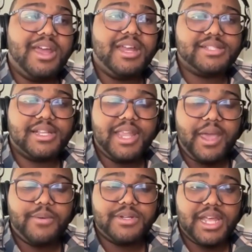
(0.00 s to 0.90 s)
as the
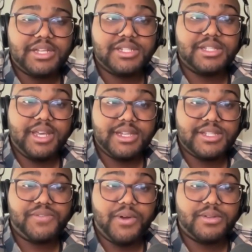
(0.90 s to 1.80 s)
language that just
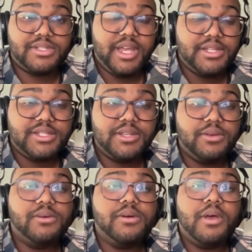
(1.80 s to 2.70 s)
gets folks
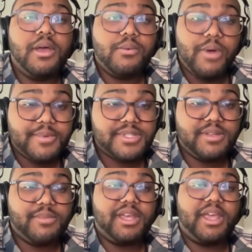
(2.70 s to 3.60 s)
into
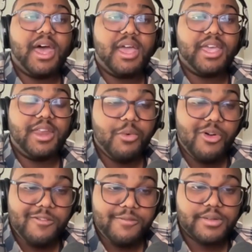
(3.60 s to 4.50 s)
WebAssembly, getting
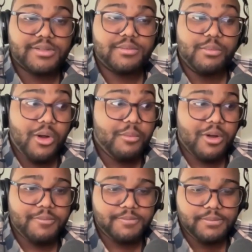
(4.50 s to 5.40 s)
more and
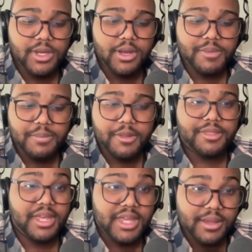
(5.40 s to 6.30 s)
more, people
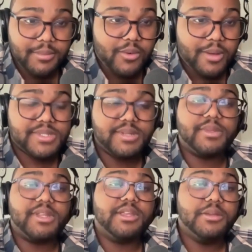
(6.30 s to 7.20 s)
thinking about
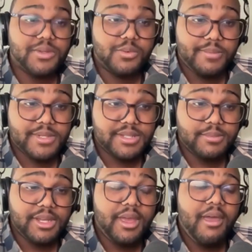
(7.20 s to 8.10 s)
WebAssembly, using
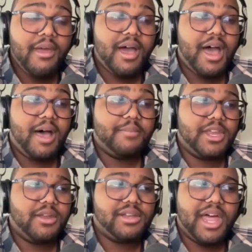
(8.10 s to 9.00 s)
WebAssembly.
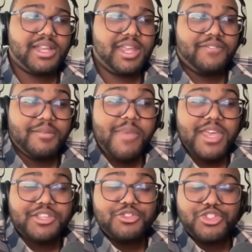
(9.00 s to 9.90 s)
If it
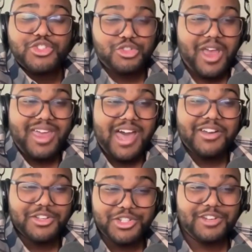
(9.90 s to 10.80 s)
makes you just try it
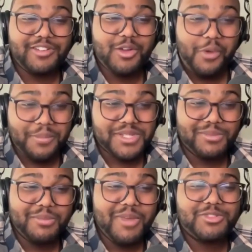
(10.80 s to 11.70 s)
out and generate a
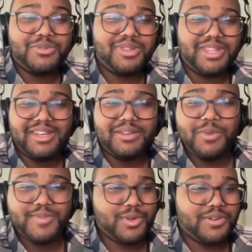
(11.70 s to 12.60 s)
WebAssembly module, then
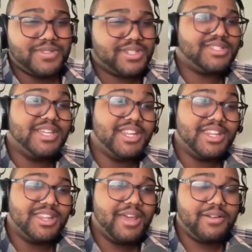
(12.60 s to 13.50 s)
we've sort of succeeded
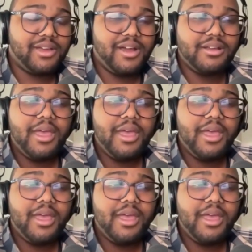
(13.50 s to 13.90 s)
in that regard.